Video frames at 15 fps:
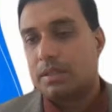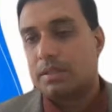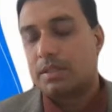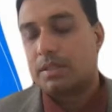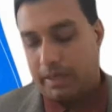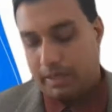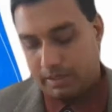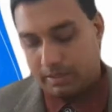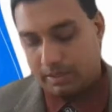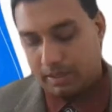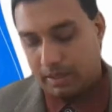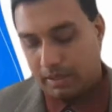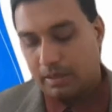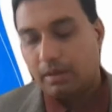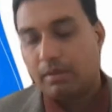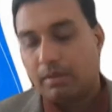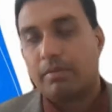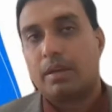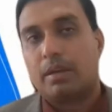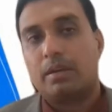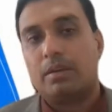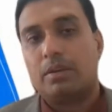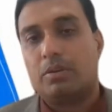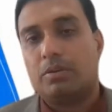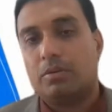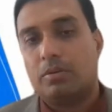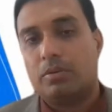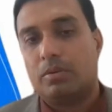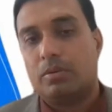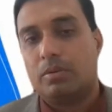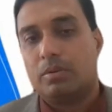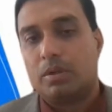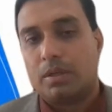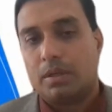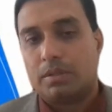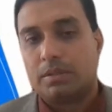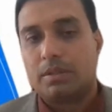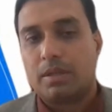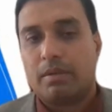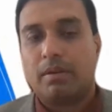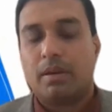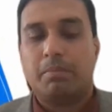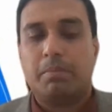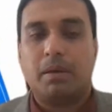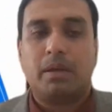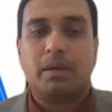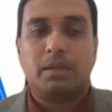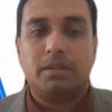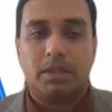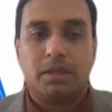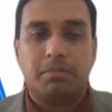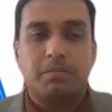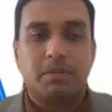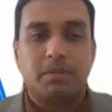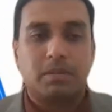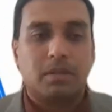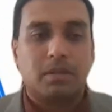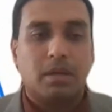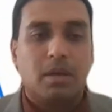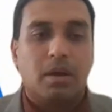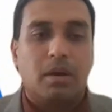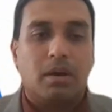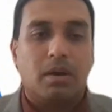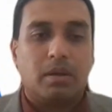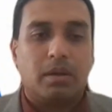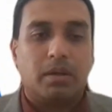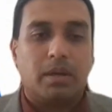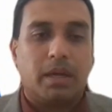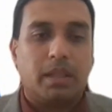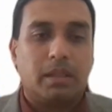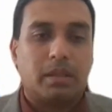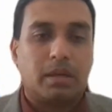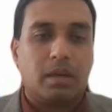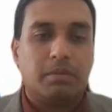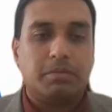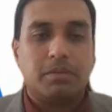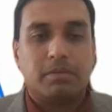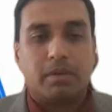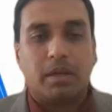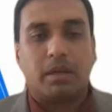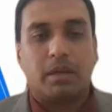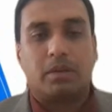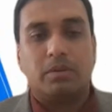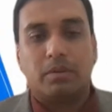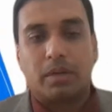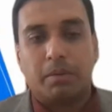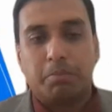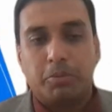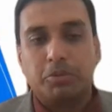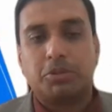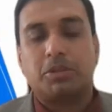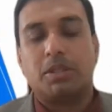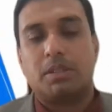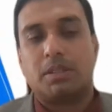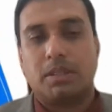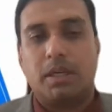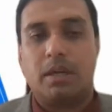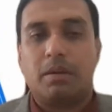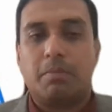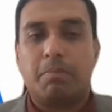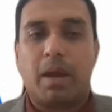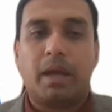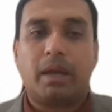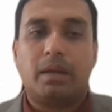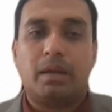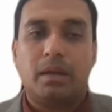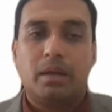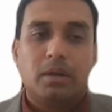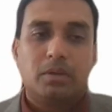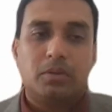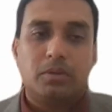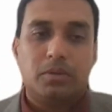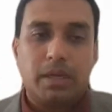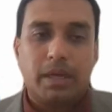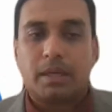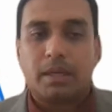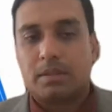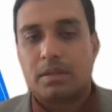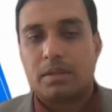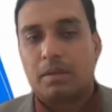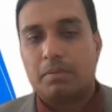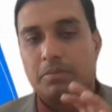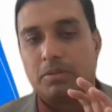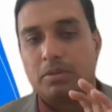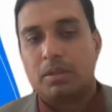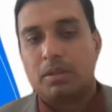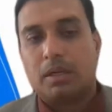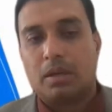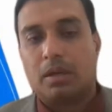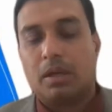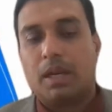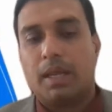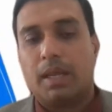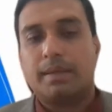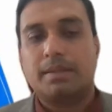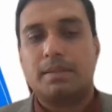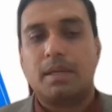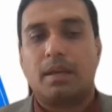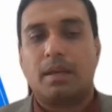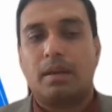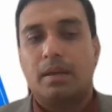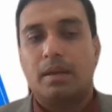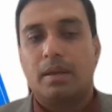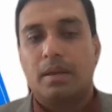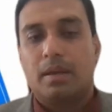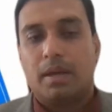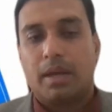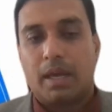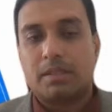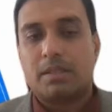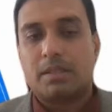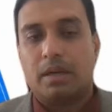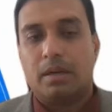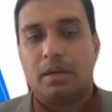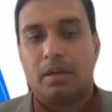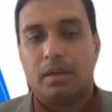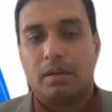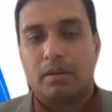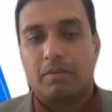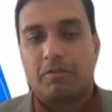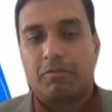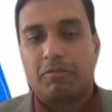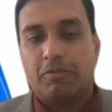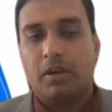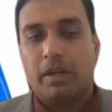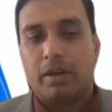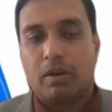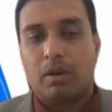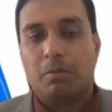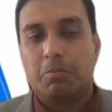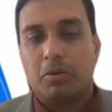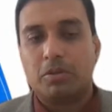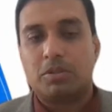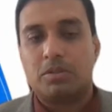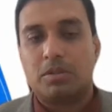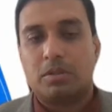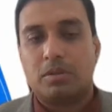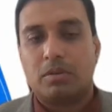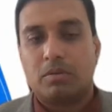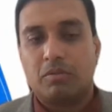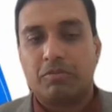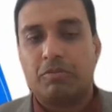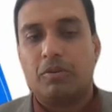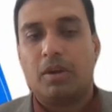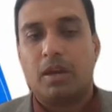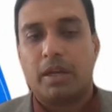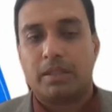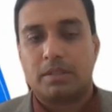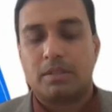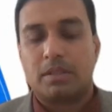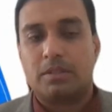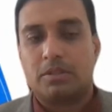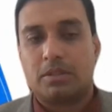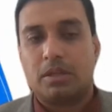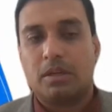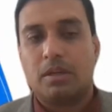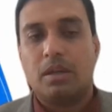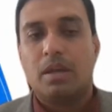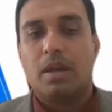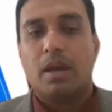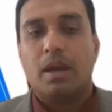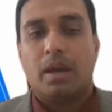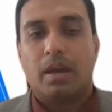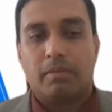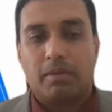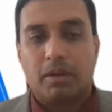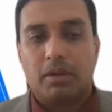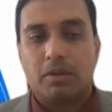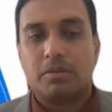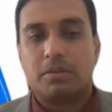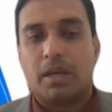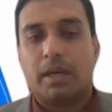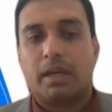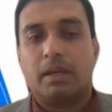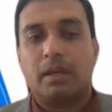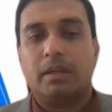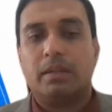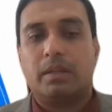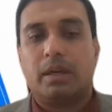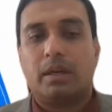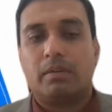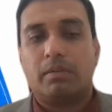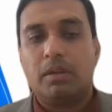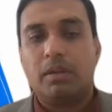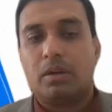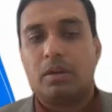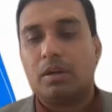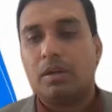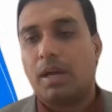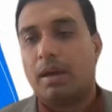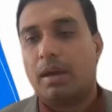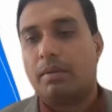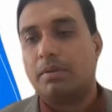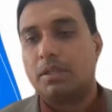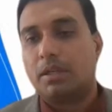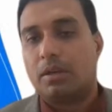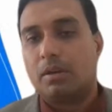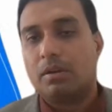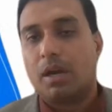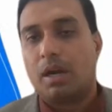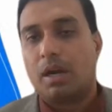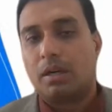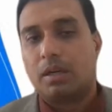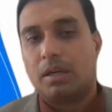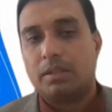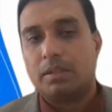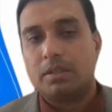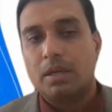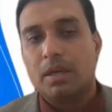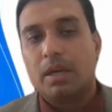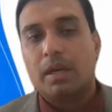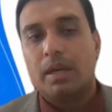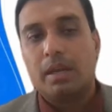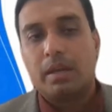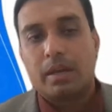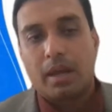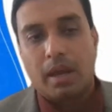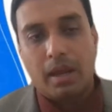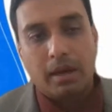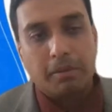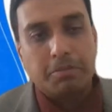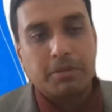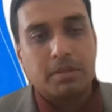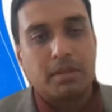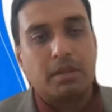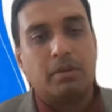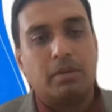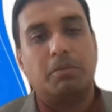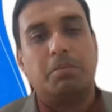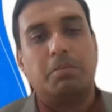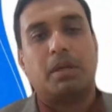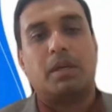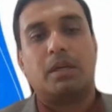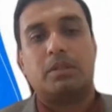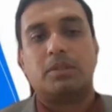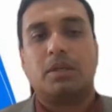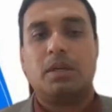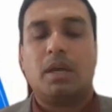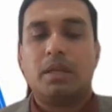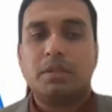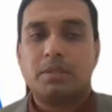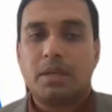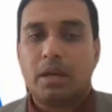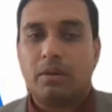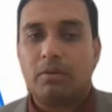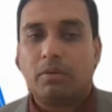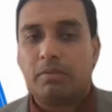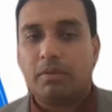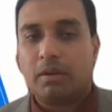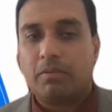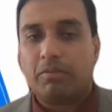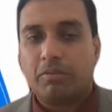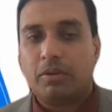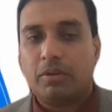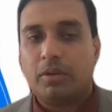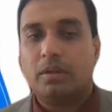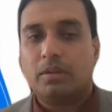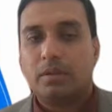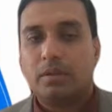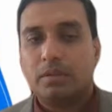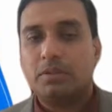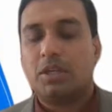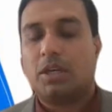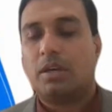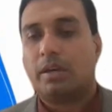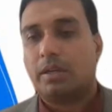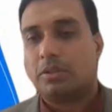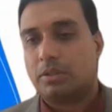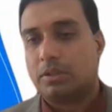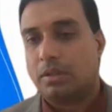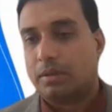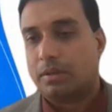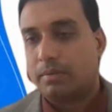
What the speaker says: a static cycle wherein it's available in gyms or in health clubs, where you can push the seat back to the extreme so that your legs are extended fully, almost to full extension. And when you cycle in that way, you're not damaging your cartilage. It helps in lubrication and synovial fluid generation.